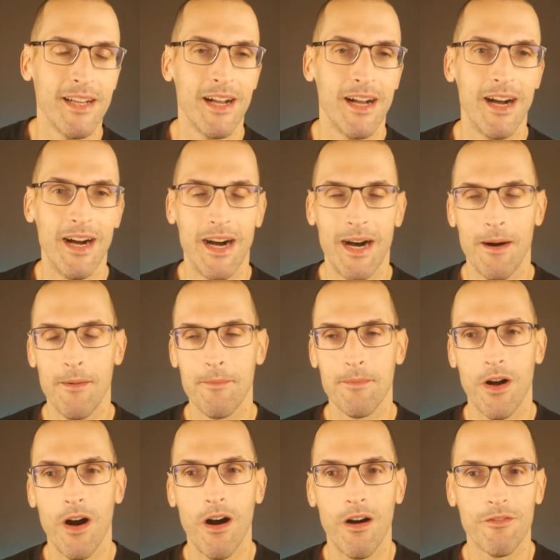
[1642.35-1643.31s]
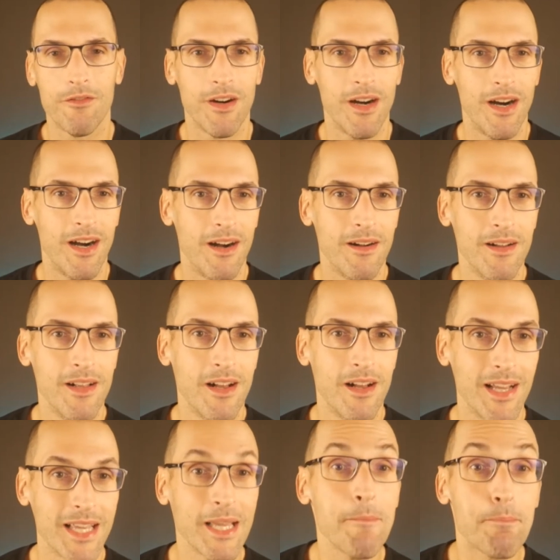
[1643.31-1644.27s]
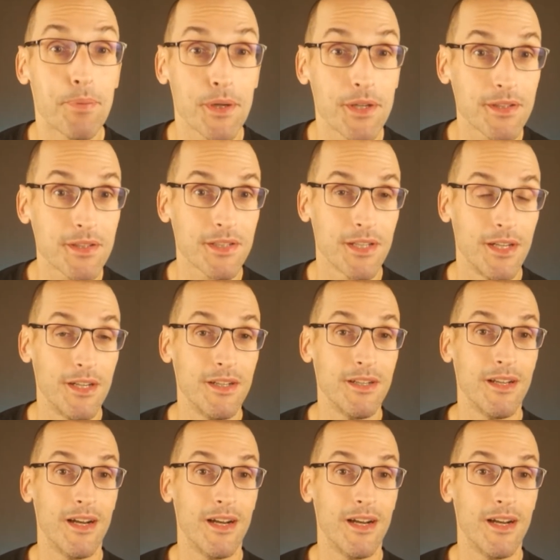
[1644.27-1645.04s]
of in-person